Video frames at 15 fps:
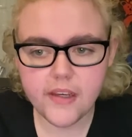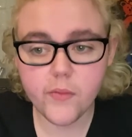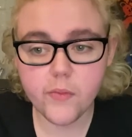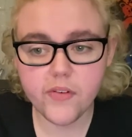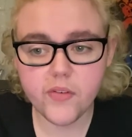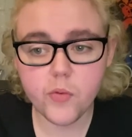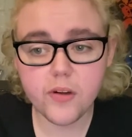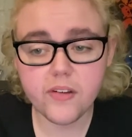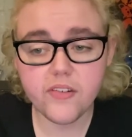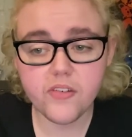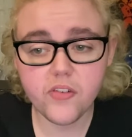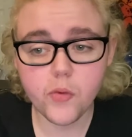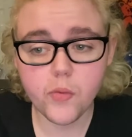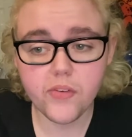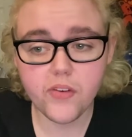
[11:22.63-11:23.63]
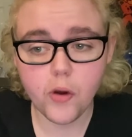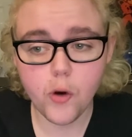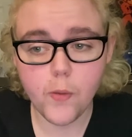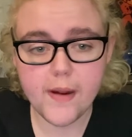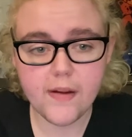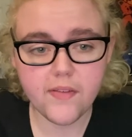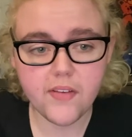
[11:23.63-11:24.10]
and restricted to his
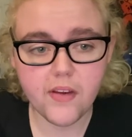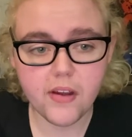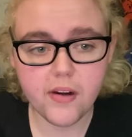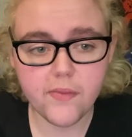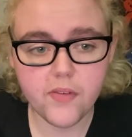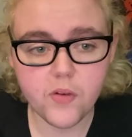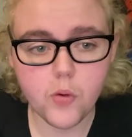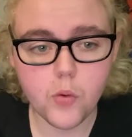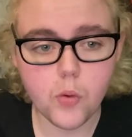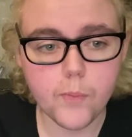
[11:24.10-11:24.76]
home outside of school.